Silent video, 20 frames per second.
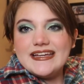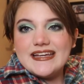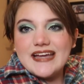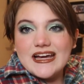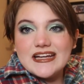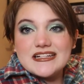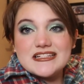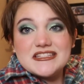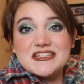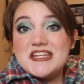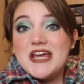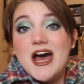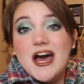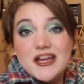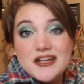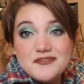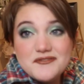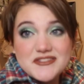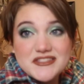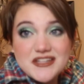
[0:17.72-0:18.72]
got a
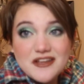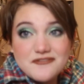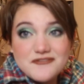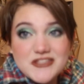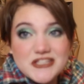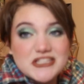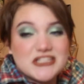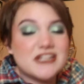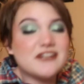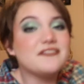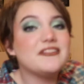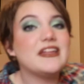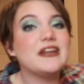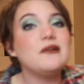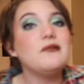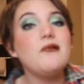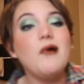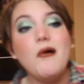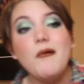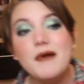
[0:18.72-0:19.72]
ton of stuff this year. They
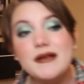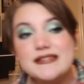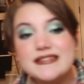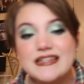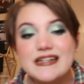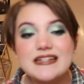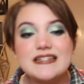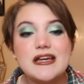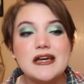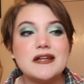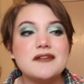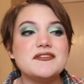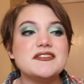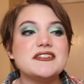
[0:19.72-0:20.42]
don't always get a ton of